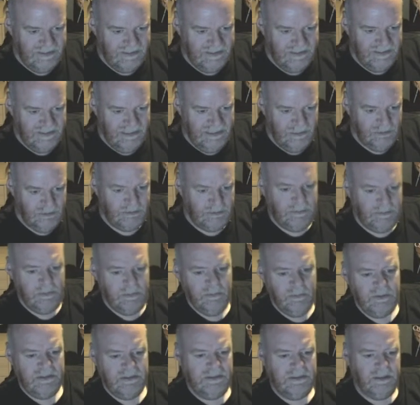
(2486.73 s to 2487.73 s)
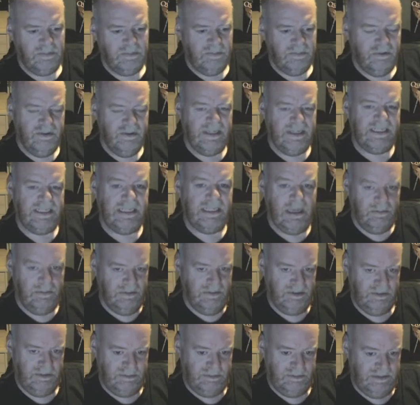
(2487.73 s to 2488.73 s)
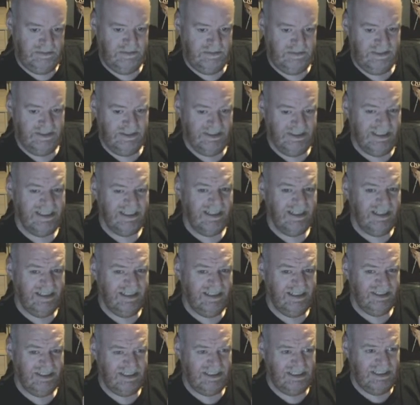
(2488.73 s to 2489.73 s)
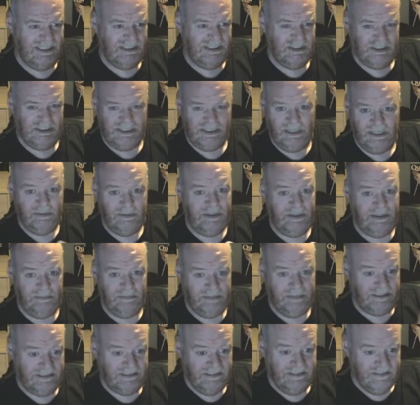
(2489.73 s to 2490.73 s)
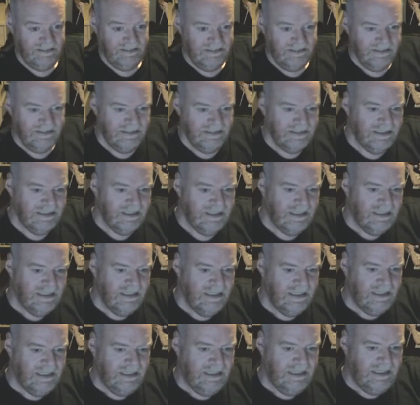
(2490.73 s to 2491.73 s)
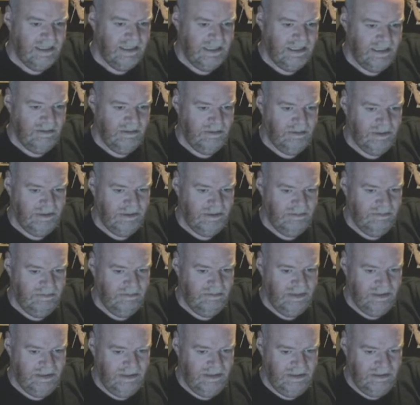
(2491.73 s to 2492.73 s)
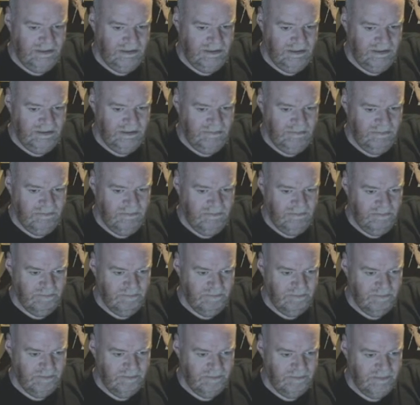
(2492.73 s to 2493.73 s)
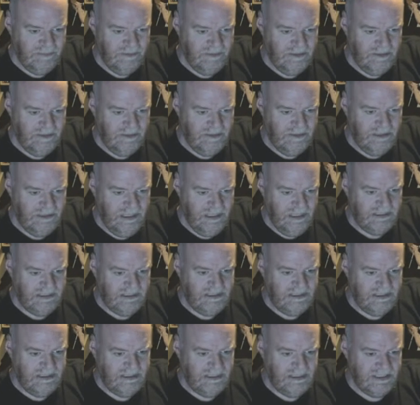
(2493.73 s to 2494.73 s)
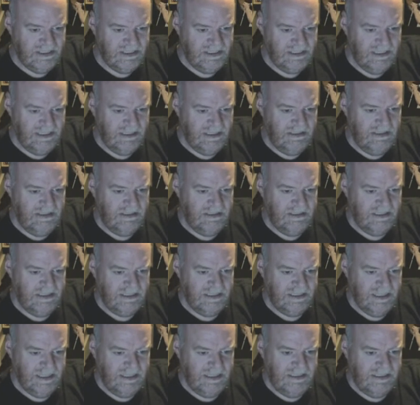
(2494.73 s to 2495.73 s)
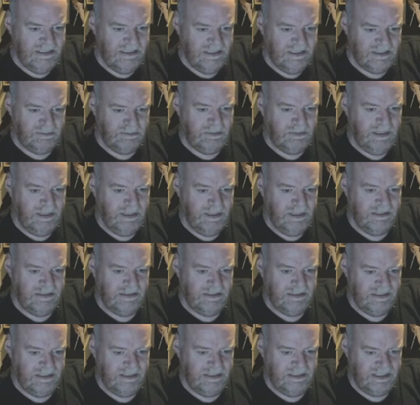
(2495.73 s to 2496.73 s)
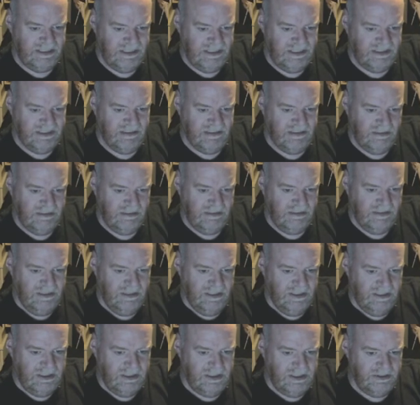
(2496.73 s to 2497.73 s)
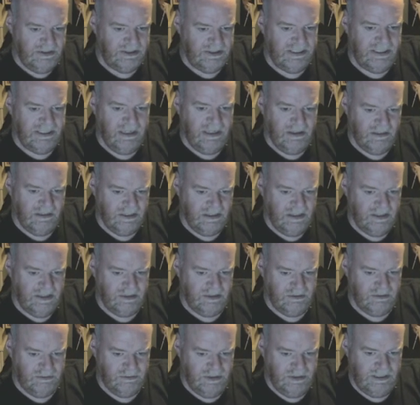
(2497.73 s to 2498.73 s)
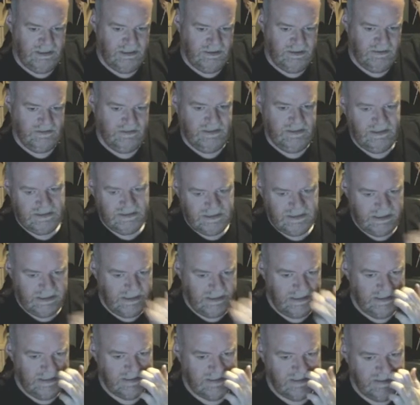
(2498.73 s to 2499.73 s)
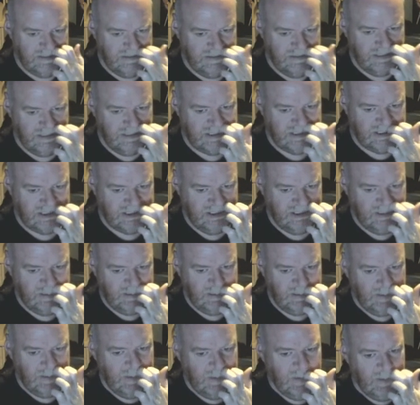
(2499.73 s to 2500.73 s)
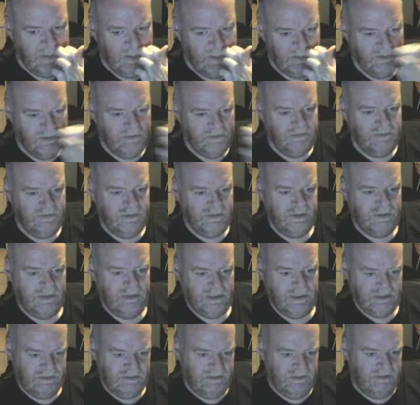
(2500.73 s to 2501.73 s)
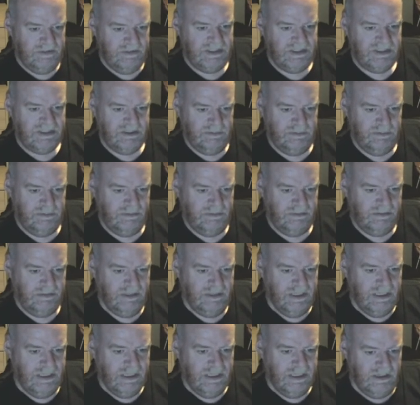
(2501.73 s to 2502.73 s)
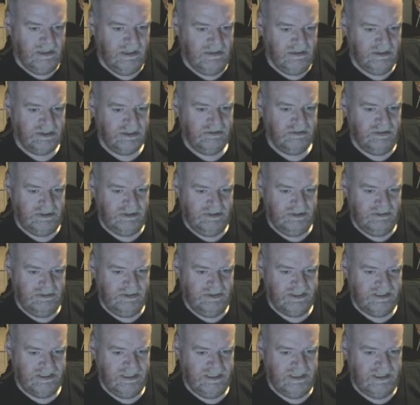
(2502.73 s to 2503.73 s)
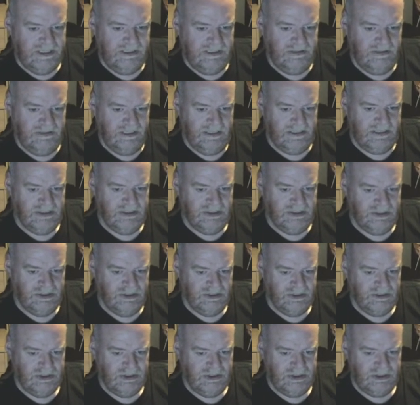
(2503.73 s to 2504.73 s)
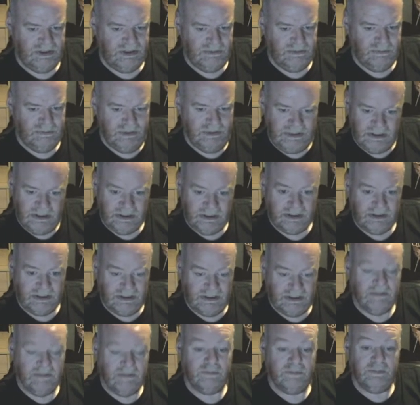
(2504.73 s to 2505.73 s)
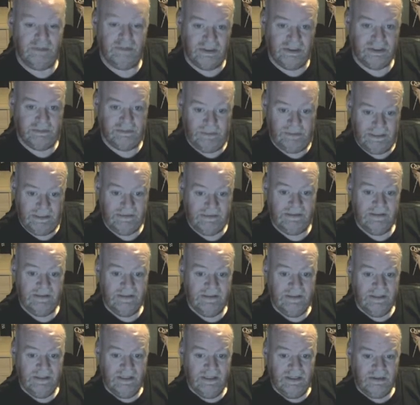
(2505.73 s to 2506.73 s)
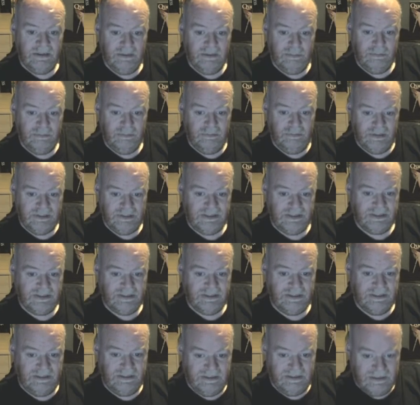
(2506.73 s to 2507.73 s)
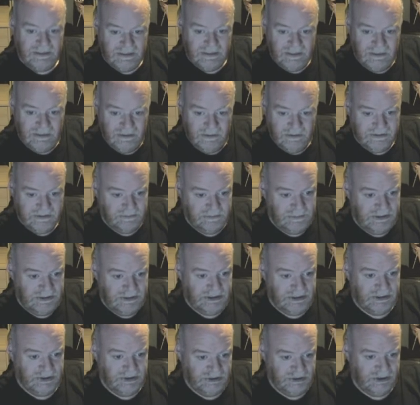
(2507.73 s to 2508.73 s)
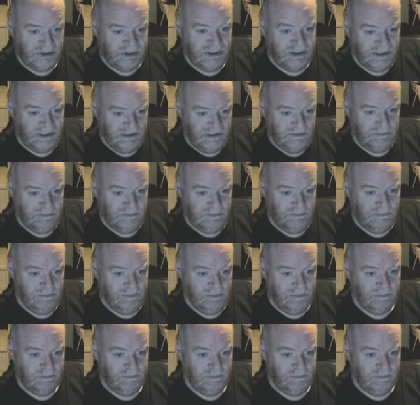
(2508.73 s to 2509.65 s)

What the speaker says: I wish people would not put it in capitals, because that kind of just says you're shouting at me. Anyway, Alison says, getting this behind the scenes look, you see how the guys really are. Dickie is not that shy. All four are very civil, college graduates that they are, and such gentle British men. The Brits can't be such gentlemen, but